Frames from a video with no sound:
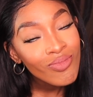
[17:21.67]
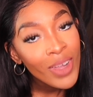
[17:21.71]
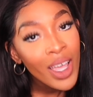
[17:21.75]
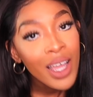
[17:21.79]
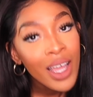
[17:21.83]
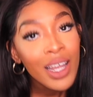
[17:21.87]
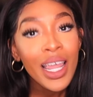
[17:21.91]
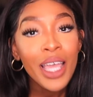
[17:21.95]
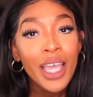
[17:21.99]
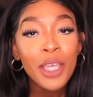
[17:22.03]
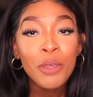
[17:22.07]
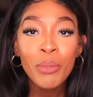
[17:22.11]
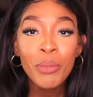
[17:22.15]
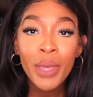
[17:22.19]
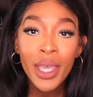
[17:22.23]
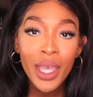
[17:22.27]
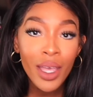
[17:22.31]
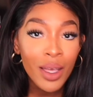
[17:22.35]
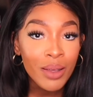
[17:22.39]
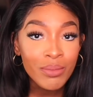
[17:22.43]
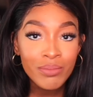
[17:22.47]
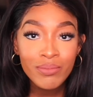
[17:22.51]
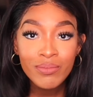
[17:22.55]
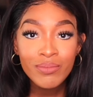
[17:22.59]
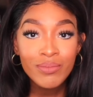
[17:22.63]
Like,
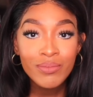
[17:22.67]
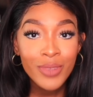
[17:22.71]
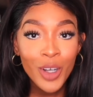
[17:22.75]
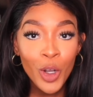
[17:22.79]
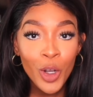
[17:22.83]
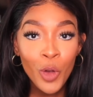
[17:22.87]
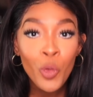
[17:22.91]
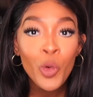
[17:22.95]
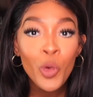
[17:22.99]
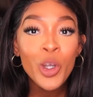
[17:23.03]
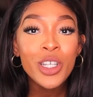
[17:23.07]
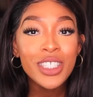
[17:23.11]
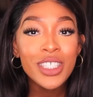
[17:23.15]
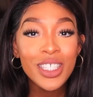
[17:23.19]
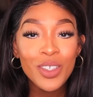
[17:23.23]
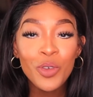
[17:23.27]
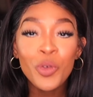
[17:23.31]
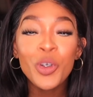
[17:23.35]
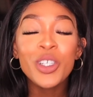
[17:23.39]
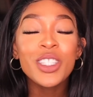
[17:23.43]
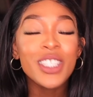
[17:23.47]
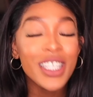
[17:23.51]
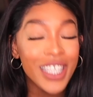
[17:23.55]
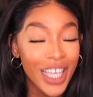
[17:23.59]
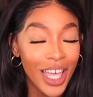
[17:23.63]
ma'am, we're
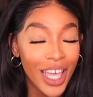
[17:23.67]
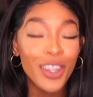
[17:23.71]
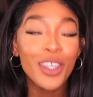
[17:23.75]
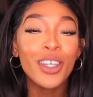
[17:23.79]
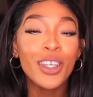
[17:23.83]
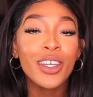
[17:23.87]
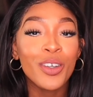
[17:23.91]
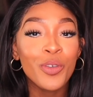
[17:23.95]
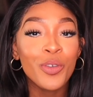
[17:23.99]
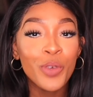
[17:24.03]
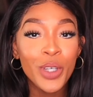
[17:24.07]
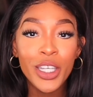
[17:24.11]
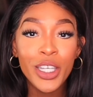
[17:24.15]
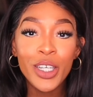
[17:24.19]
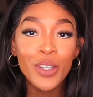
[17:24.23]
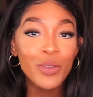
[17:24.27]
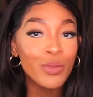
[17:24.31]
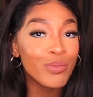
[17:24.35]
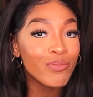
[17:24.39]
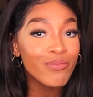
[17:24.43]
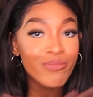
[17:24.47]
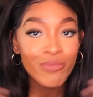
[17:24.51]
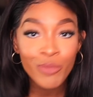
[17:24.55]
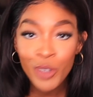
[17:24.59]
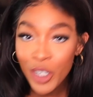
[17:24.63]
together. We're
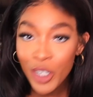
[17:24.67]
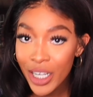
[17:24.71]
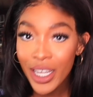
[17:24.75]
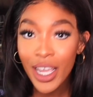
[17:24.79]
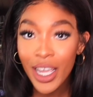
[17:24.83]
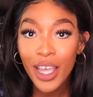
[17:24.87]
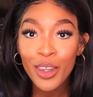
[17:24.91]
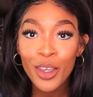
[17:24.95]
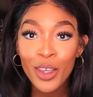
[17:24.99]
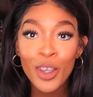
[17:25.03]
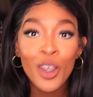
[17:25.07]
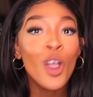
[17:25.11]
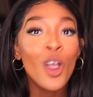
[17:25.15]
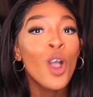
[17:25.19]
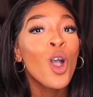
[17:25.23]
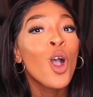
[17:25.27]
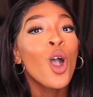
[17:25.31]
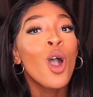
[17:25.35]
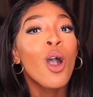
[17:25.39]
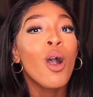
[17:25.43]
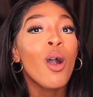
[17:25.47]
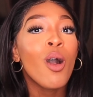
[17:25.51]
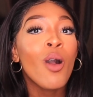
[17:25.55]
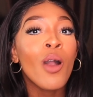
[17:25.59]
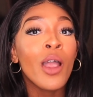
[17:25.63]
together.
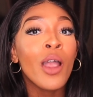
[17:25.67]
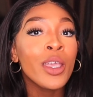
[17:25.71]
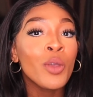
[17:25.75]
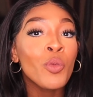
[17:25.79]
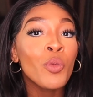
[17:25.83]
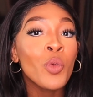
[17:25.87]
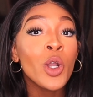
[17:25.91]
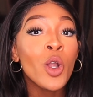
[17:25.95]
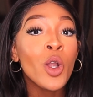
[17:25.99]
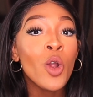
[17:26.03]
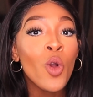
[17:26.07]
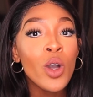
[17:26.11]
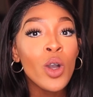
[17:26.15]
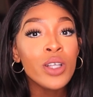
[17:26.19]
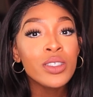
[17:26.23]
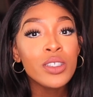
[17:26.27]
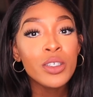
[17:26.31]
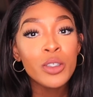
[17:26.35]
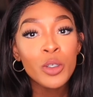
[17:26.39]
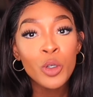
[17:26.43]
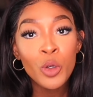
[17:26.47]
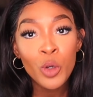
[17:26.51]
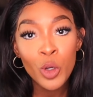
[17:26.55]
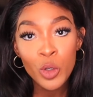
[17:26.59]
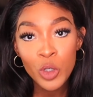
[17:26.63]
Or we're going
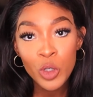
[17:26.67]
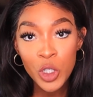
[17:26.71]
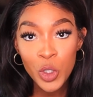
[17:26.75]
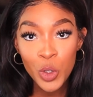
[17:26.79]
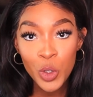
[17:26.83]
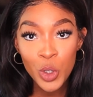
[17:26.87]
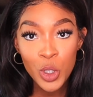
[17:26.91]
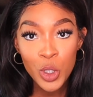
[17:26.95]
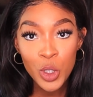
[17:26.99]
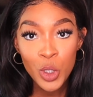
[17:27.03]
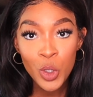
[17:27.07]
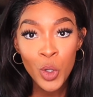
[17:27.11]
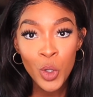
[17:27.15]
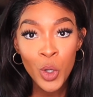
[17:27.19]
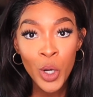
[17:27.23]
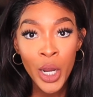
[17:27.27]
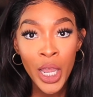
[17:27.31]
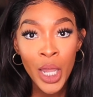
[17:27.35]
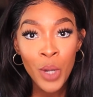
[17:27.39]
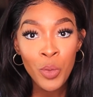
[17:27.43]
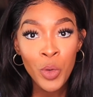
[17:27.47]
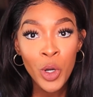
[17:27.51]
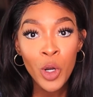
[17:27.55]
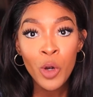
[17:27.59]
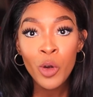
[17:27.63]
to the grocery store
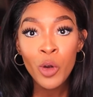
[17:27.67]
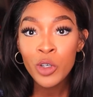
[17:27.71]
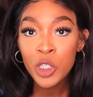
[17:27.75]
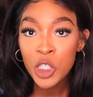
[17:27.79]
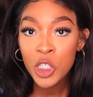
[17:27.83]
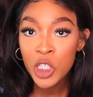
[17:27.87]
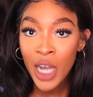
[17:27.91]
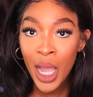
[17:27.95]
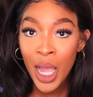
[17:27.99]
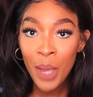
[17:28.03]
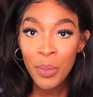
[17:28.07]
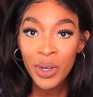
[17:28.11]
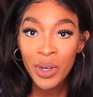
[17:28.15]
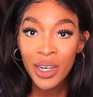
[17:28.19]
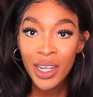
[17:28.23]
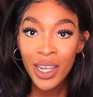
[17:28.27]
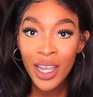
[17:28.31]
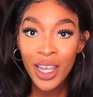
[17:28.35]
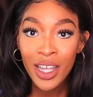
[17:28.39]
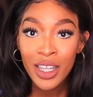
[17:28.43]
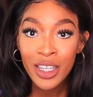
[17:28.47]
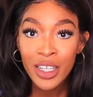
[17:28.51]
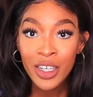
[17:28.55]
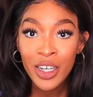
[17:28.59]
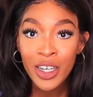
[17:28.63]
and we're grocery shopping
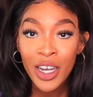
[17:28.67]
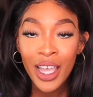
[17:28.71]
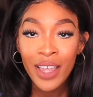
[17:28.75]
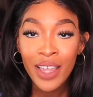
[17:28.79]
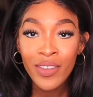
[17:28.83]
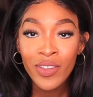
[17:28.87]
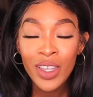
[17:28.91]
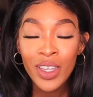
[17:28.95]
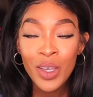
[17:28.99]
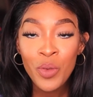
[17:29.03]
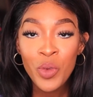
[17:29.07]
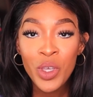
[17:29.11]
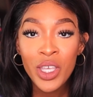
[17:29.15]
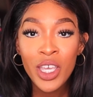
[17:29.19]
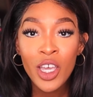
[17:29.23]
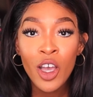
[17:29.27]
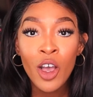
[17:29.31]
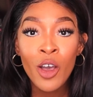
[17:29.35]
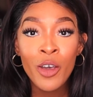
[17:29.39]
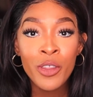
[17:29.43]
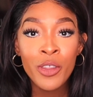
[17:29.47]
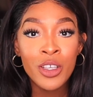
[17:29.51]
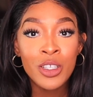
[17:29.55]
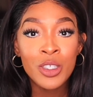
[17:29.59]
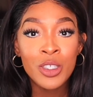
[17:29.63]
together, and then we get
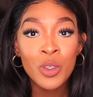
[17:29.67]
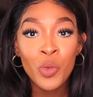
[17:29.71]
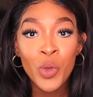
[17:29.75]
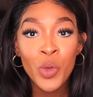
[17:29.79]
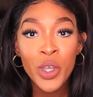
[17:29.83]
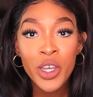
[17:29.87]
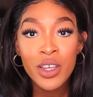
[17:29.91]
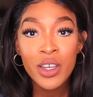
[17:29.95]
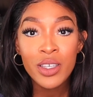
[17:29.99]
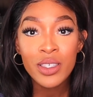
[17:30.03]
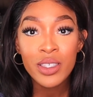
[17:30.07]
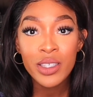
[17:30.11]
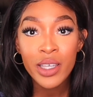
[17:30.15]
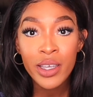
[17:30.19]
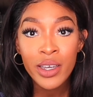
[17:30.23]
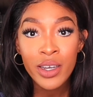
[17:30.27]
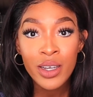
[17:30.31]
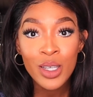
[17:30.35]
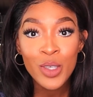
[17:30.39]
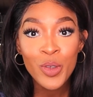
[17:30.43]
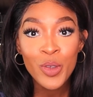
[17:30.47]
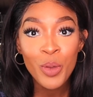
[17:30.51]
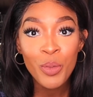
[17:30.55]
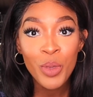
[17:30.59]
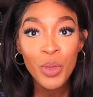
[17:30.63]
all these weird
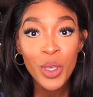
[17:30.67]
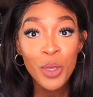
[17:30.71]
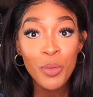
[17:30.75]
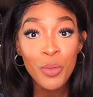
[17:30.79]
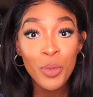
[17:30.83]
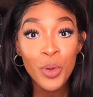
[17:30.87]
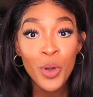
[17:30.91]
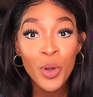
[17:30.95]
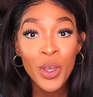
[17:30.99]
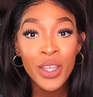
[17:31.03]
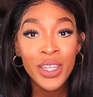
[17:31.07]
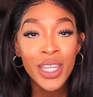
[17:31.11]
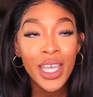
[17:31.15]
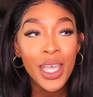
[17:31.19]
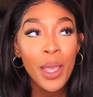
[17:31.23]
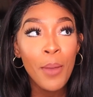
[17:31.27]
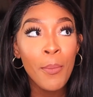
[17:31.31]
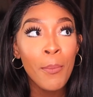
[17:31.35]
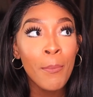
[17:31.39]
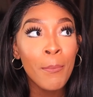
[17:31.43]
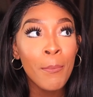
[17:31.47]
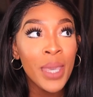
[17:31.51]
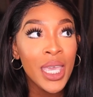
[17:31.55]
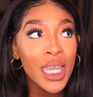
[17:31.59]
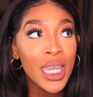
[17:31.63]
stares from people, and they
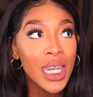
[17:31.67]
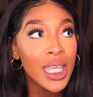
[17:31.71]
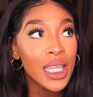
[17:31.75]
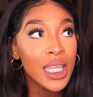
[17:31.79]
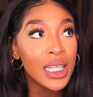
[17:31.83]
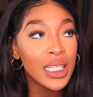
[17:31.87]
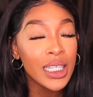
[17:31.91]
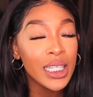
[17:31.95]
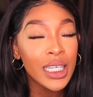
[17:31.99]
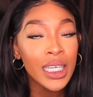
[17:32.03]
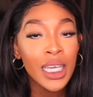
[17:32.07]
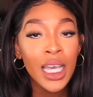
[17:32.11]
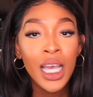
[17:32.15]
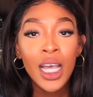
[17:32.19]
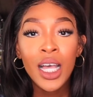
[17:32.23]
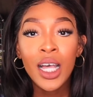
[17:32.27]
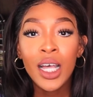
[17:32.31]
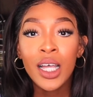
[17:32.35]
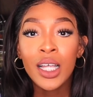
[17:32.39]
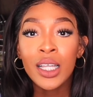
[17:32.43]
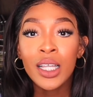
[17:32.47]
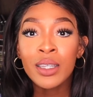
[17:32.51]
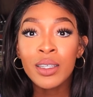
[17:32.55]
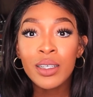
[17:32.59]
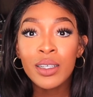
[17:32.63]
immediately
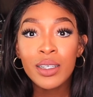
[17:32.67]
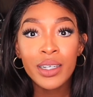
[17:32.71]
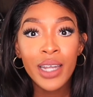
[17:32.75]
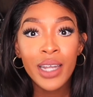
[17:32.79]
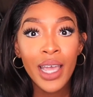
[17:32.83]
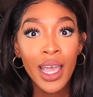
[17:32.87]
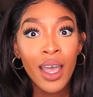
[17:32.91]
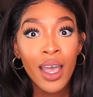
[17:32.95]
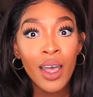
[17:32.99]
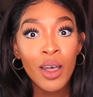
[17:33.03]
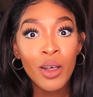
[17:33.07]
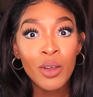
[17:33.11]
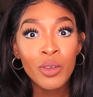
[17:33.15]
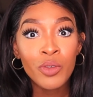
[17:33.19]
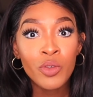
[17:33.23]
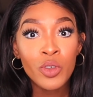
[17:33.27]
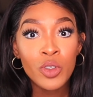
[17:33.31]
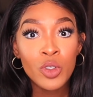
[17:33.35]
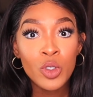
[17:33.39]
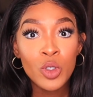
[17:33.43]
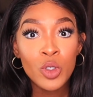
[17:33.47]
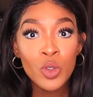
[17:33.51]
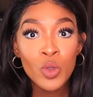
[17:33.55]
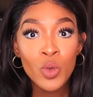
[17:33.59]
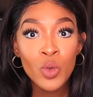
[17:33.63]
look down
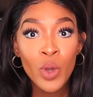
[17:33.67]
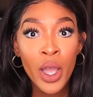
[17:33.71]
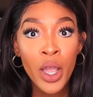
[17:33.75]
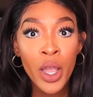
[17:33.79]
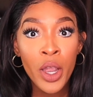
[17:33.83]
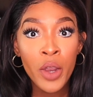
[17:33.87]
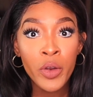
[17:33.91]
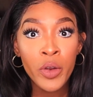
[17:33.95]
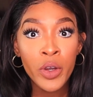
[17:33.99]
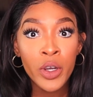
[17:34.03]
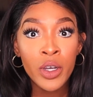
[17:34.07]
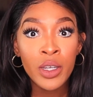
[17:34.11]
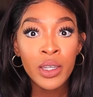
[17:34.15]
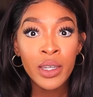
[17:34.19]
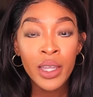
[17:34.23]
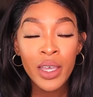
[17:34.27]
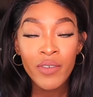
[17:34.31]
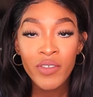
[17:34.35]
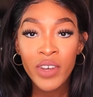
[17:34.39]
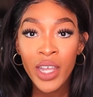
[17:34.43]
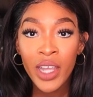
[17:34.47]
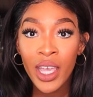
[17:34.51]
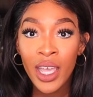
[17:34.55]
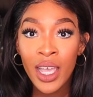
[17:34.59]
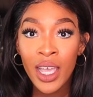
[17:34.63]
to our
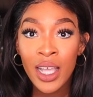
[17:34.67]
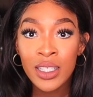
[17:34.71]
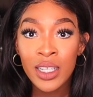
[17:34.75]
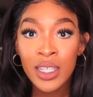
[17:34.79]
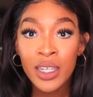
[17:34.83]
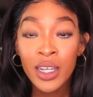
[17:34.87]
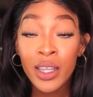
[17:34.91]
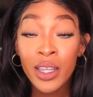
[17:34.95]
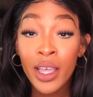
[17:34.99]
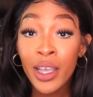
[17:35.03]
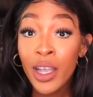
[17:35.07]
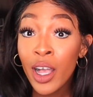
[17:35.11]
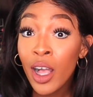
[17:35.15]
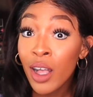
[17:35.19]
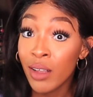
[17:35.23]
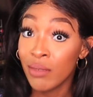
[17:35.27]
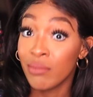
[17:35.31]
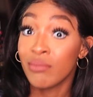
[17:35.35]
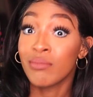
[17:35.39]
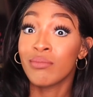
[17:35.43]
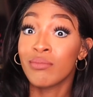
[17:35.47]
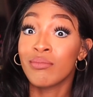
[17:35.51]
left hands and they're like, oh.